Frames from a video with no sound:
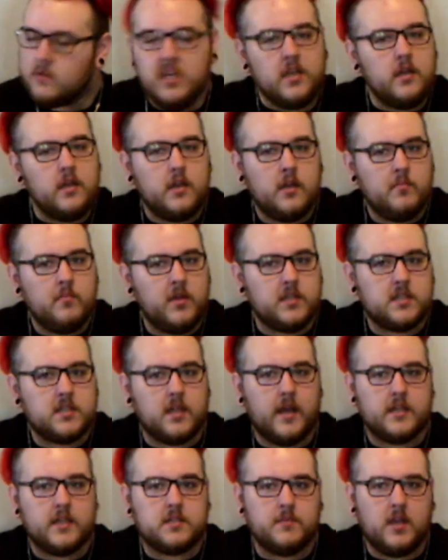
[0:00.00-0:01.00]
It means a
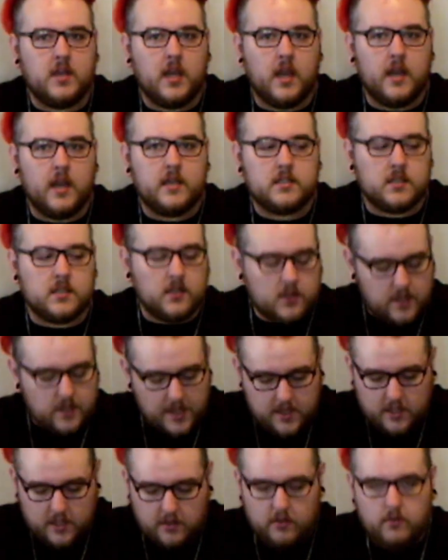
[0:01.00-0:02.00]
lot to me, guys. And
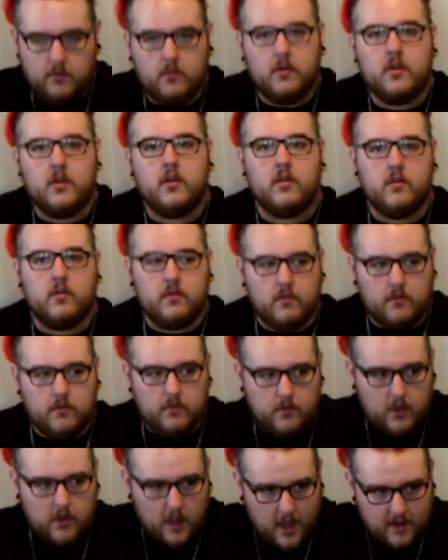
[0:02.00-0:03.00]
thank you,
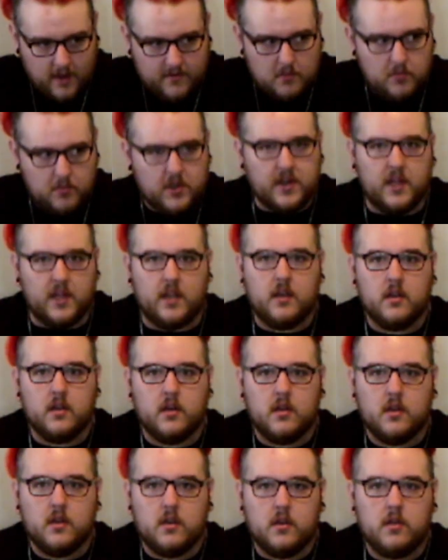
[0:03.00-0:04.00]
everybody
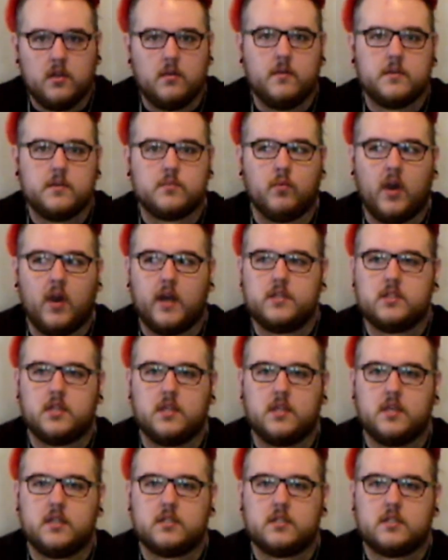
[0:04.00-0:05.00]
who has watched
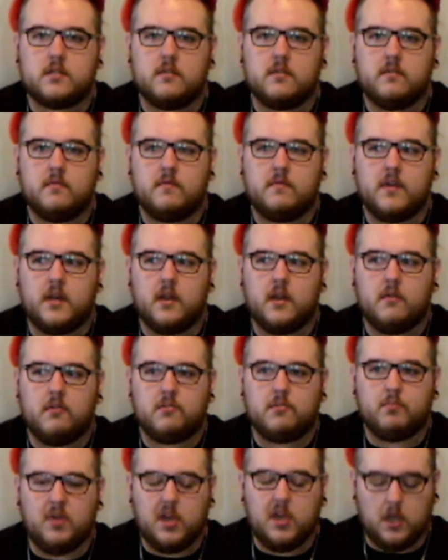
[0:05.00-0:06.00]
this video with
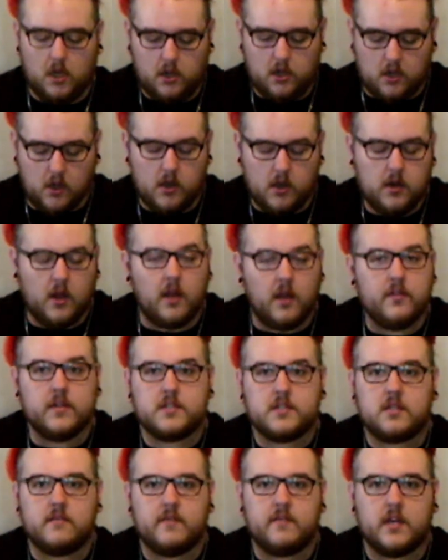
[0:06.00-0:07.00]
me and gone on this
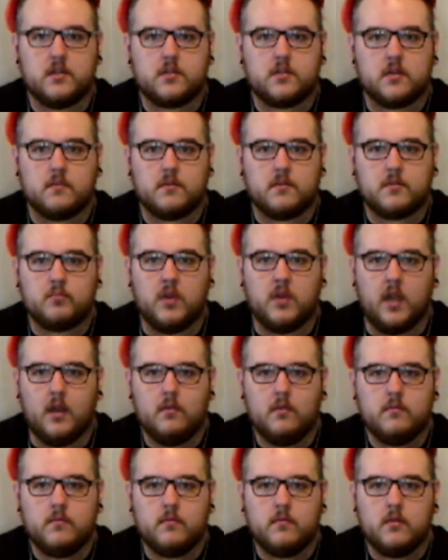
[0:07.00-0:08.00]
adventure with me.
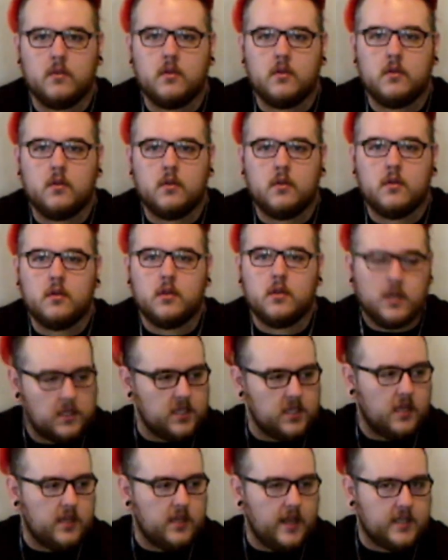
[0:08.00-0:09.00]

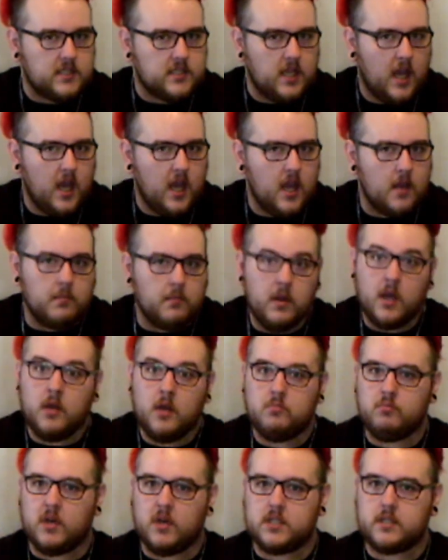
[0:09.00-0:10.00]
Until next time,
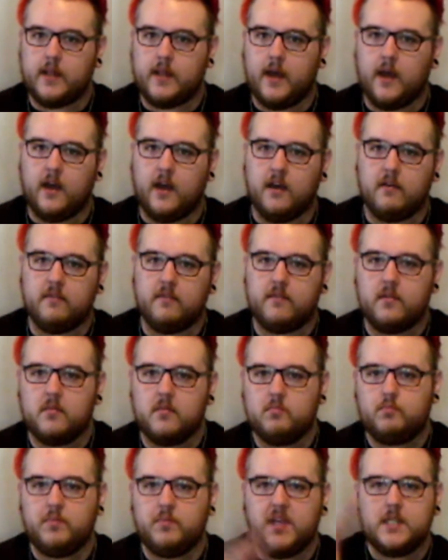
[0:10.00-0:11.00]
much love.
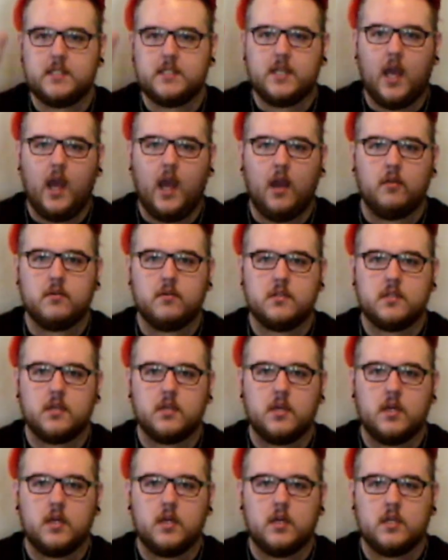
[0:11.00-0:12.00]
Peace out.
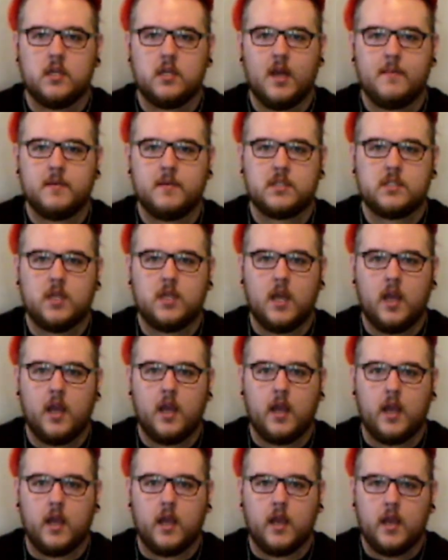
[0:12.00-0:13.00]
Namaste.